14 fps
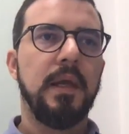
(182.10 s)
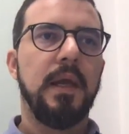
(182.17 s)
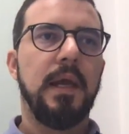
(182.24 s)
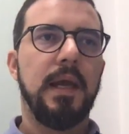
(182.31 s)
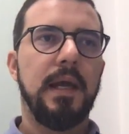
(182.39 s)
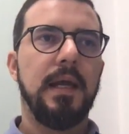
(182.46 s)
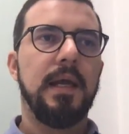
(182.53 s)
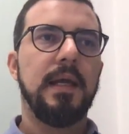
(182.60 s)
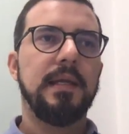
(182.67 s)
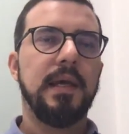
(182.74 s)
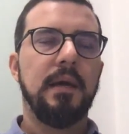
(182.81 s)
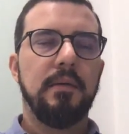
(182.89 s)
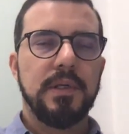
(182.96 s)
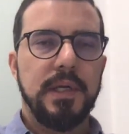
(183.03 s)
And
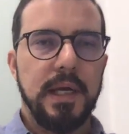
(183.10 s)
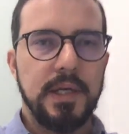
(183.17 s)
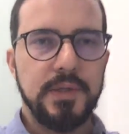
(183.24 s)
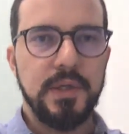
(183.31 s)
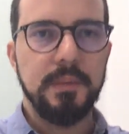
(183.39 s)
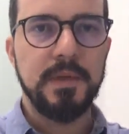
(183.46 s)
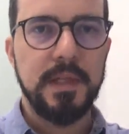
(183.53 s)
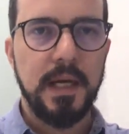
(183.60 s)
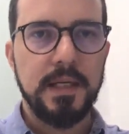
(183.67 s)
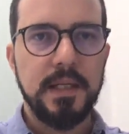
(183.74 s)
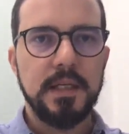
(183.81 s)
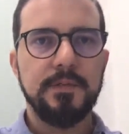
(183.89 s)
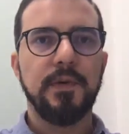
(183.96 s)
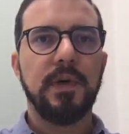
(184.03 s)
that was extremely
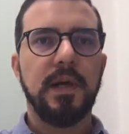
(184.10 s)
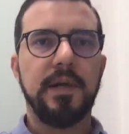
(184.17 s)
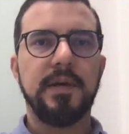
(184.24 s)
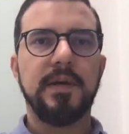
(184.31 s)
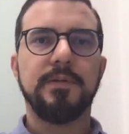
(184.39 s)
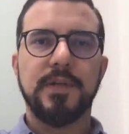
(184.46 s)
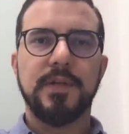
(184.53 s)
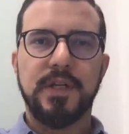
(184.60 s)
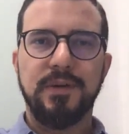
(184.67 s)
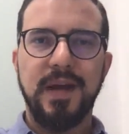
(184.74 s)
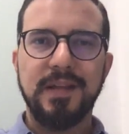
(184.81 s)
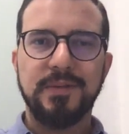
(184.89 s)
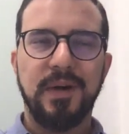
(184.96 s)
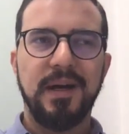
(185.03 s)
successful career. It was a
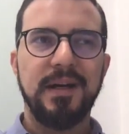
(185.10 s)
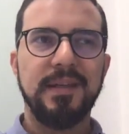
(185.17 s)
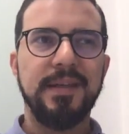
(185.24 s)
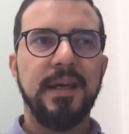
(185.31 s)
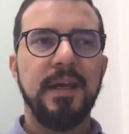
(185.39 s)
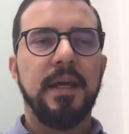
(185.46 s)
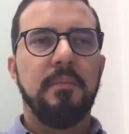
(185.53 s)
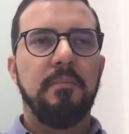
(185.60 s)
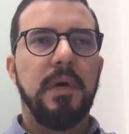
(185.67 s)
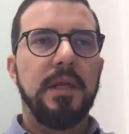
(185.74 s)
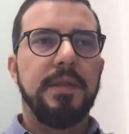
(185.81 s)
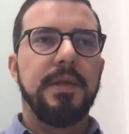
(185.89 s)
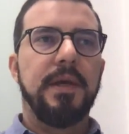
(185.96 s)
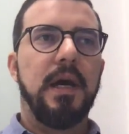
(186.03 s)
great ride.
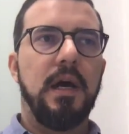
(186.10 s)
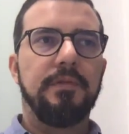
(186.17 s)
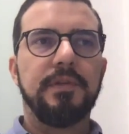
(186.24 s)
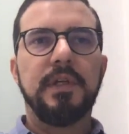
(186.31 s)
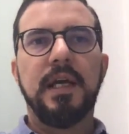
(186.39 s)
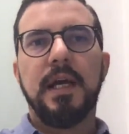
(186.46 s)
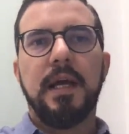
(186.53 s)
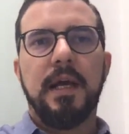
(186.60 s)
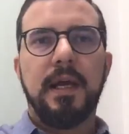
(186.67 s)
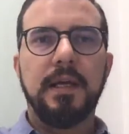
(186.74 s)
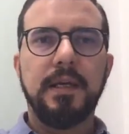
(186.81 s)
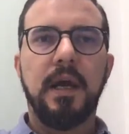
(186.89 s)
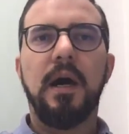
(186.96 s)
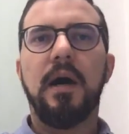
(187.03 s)
But after that, I
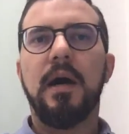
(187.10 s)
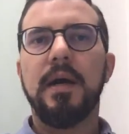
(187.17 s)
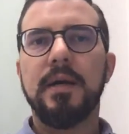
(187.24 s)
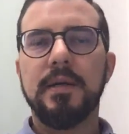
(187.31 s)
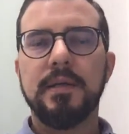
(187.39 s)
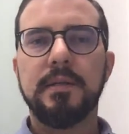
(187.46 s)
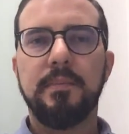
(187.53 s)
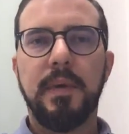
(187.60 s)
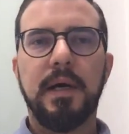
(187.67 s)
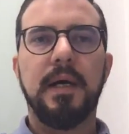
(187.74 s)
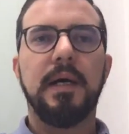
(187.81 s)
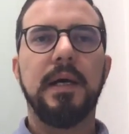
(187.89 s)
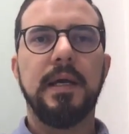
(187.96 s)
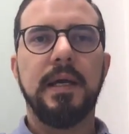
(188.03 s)
got hired
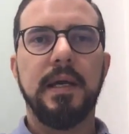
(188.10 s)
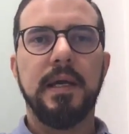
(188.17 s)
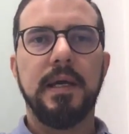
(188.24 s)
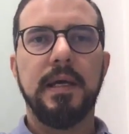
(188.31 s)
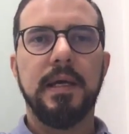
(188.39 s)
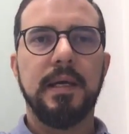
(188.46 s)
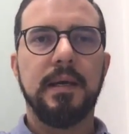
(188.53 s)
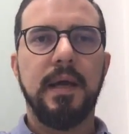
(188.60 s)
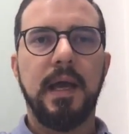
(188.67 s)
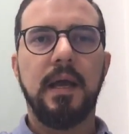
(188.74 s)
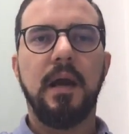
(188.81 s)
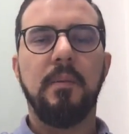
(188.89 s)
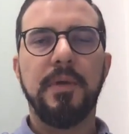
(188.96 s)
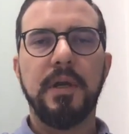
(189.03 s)
by a
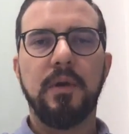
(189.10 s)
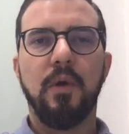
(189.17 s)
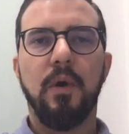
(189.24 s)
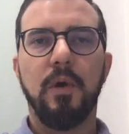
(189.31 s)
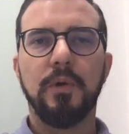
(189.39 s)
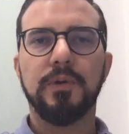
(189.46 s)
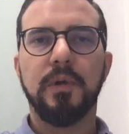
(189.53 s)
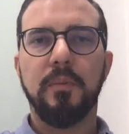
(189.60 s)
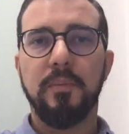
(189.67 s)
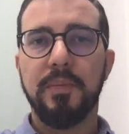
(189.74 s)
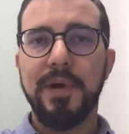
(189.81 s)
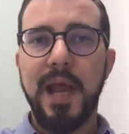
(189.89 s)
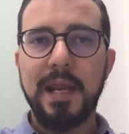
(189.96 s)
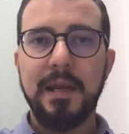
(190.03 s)
company called
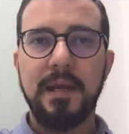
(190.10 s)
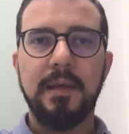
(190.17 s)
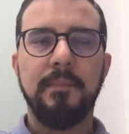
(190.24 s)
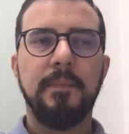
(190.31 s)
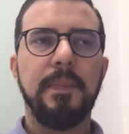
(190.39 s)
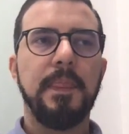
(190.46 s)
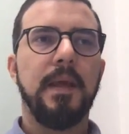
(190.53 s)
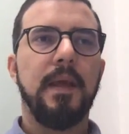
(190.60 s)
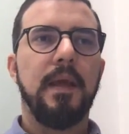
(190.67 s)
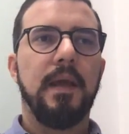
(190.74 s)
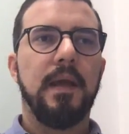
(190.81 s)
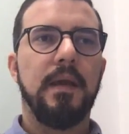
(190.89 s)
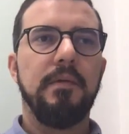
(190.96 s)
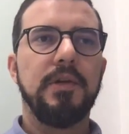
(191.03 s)
Brainy,
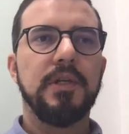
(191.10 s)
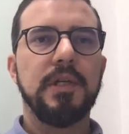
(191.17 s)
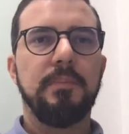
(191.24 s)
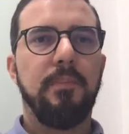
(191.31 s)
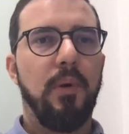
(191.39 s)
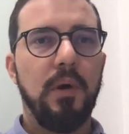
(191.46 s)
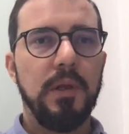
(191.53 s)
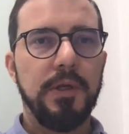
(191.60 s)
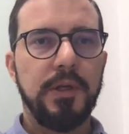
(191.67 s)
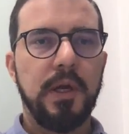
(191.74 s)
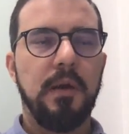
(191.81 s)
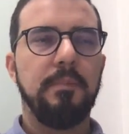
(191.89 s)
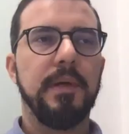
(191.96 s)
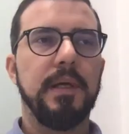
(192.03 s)
which is a Polish
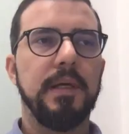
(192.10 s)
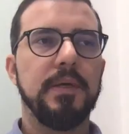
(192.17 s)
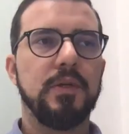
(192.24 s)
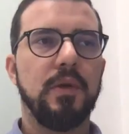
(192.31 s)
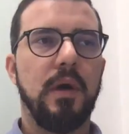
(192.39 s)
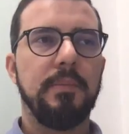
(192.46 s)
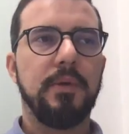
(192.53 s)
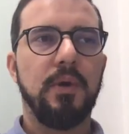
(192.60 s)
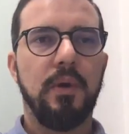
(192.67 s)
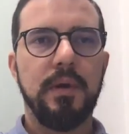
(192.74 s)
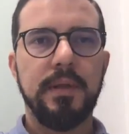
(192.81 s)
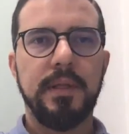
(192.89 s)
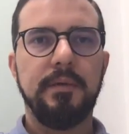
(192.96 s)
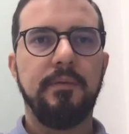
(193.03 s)
company. So I'm
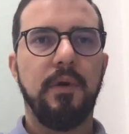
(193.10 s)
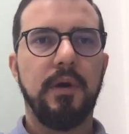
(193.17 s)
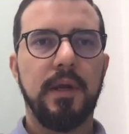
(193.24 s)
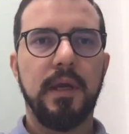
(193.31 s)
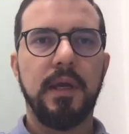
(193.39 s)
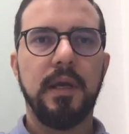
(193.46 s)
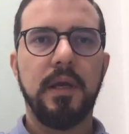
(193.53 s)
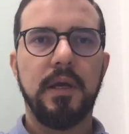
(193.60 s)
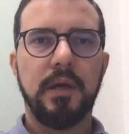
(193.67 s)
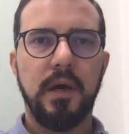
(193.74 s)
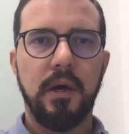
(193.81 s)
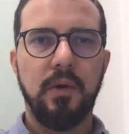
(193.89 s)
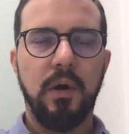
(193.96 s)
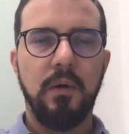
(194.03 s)
currently working in
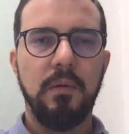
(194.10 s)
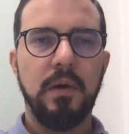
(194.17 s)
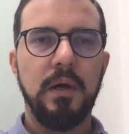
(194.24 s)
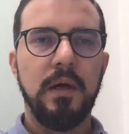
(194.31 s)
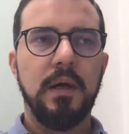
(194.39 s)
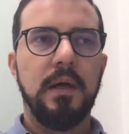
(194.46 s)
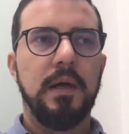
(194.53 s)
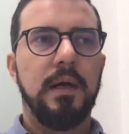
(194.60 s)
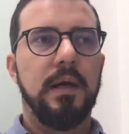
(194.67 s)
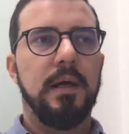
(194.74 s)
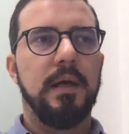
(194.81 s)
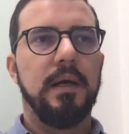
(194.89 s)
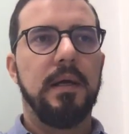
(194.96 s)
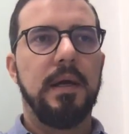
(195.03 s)
Krakow,
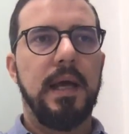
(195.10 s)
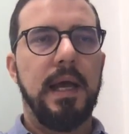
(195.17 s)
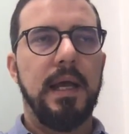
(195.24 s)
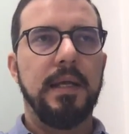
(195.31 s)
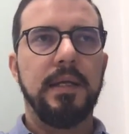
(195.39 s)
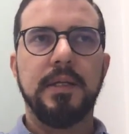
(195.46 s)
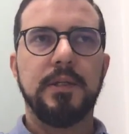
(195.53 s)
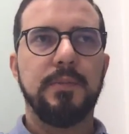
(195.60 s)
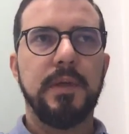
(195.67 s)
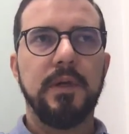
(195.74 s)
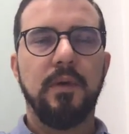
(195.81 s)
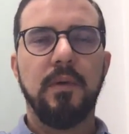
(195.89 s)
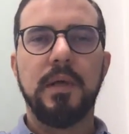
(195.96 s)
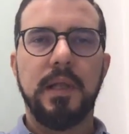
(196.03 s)
and it's been
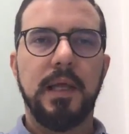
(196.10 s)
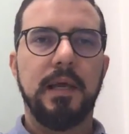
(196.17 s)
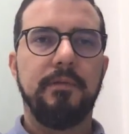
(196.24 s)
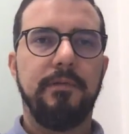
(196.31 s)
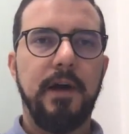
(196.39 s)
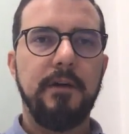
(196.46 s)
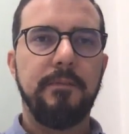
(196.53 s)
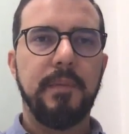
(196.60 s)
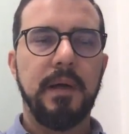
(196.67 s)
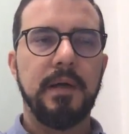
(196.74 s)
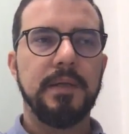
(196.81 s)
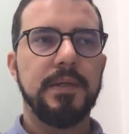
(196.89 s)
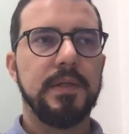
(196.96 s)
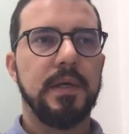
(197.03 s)
already 5
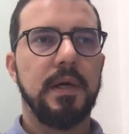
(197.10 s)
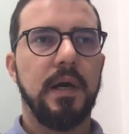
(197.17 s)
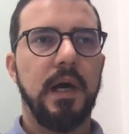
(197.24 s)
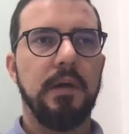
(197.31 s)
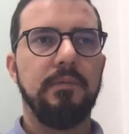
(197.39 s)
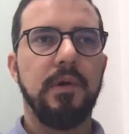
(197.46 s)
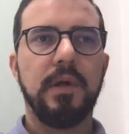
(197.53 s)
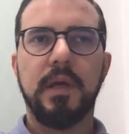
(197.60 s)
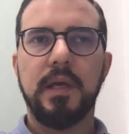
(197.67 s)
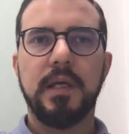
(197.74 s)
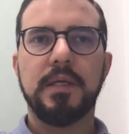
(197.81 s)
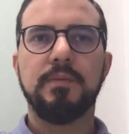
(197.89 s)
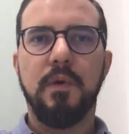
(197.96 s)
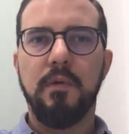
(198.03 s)
months. I'm working
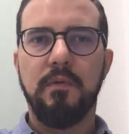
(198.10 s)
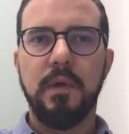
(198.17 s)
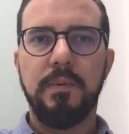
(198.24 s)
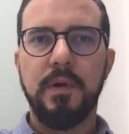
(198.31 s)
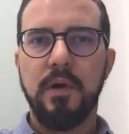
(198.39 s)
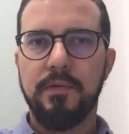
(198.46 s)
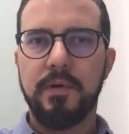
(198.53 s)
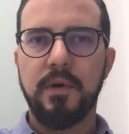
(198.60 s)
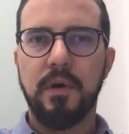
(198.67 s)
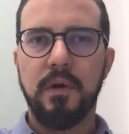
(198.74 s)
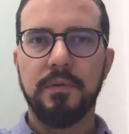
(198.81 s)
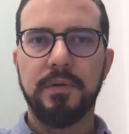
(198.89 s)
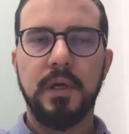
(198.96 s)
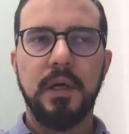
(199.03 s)
as VP of
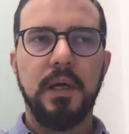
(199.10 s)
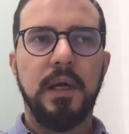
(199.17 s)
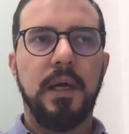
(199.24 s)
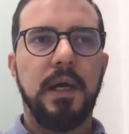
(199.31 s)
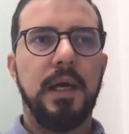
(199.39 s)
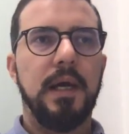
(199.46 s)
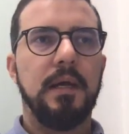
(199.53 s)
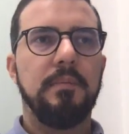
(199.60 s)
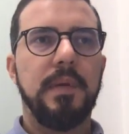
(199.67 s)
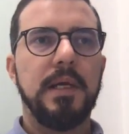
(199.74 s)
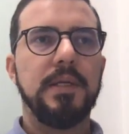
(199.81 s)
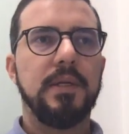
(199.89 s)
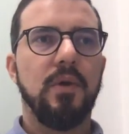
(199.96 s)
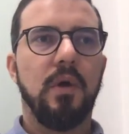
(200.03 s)
Growth, and
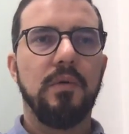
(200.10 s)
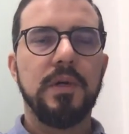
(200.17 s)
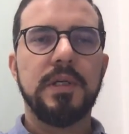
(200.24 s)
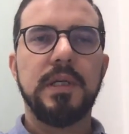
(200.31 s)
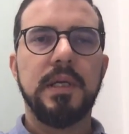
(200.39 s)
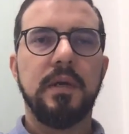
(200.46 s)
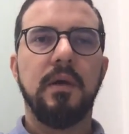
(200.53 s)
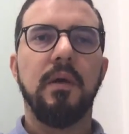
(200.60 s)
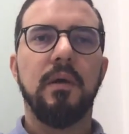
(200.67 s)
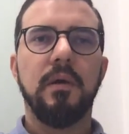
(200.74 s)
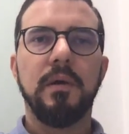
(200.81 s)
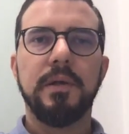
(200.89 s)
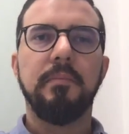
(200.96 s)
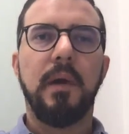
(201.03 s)
basically overseeing
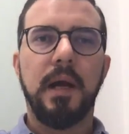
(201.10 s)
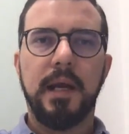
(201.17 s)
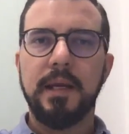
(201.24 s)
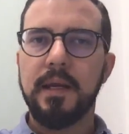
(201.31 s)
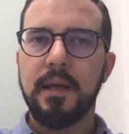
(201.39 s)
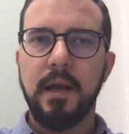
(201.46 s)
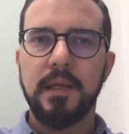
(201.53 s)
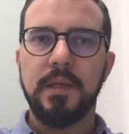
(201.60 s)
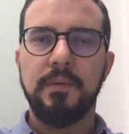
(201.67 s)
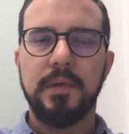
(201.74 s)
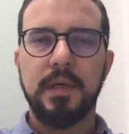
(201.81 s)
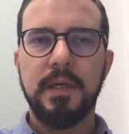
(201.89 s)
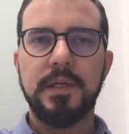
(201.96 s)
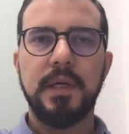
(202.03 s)
all the marketing
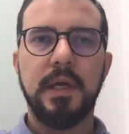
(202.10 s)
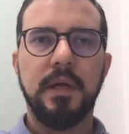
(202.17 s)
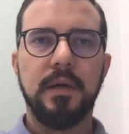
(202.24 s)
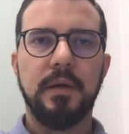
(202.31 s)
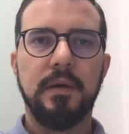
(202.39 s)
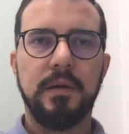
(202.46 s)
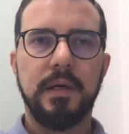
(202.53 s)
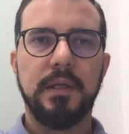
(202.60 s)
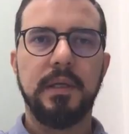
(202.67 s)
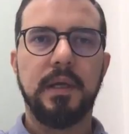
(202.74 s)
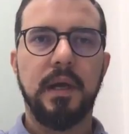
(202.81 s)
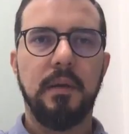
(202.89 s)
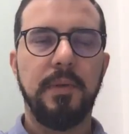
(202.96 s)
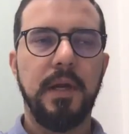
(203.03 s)
activities here in the
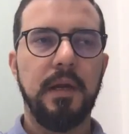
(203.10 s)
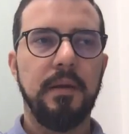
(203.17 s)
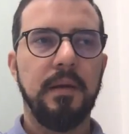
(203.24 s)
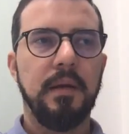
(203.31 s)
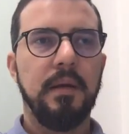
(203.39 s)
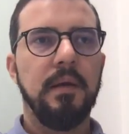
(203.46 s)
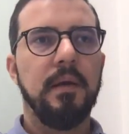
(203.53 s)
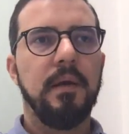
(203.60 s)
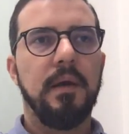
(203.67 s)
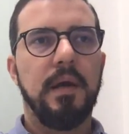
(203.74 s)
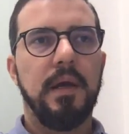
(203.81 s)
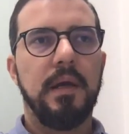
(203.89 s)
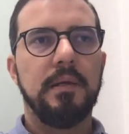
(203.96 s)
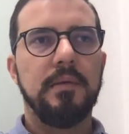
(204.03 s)
company,
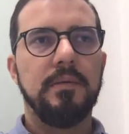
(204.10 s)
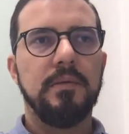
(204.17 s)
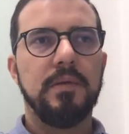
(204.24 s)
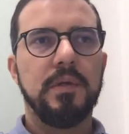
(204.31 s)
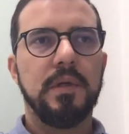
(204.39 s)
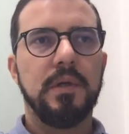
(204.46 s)
and